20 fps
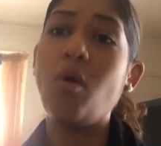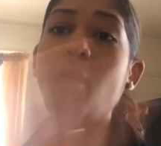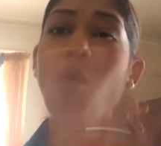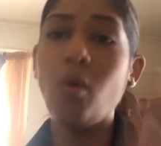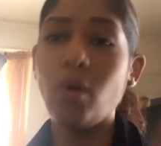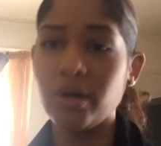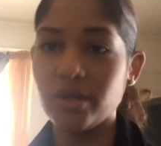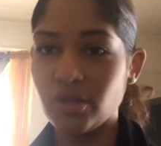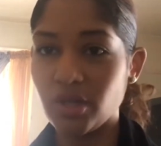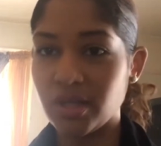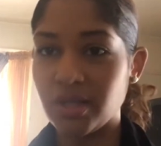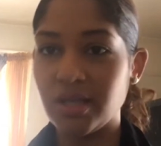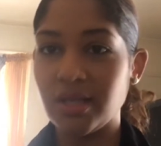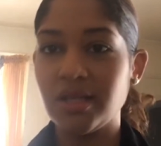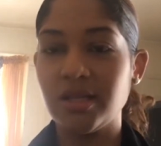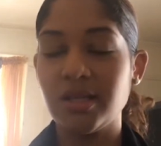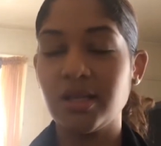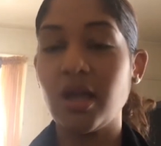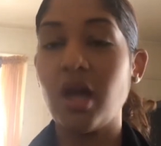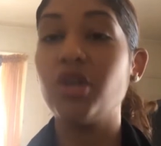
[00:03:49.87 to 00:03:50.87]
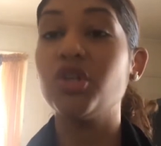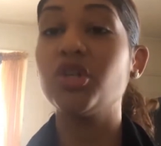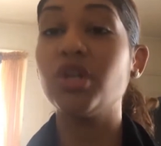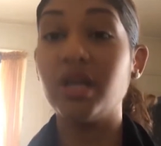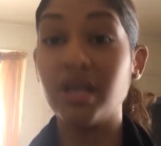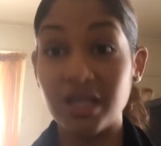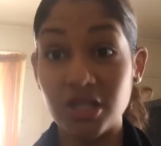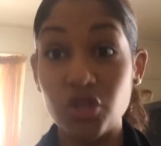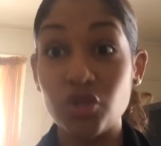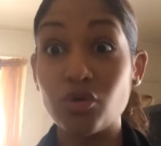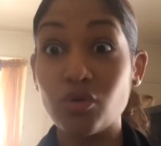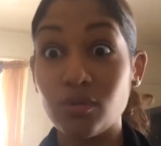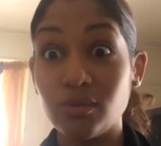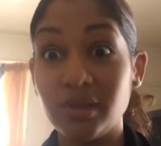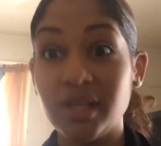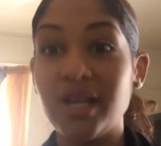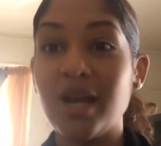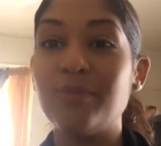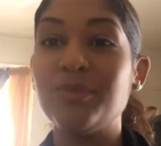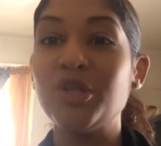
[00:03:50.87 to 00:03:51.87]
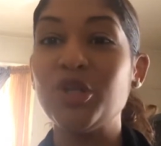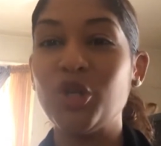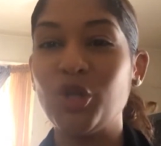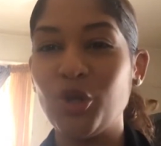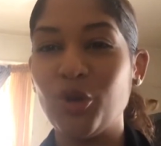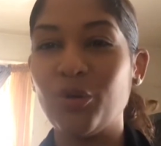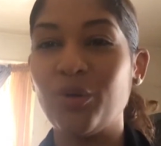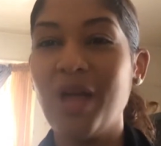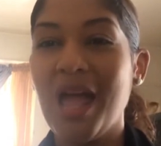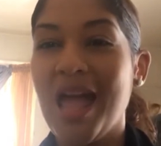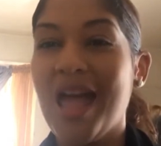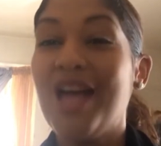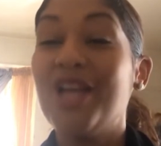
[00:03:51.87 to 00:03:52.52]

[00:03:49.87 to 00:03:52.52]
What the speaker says: or just the discussion. It's truly up to you.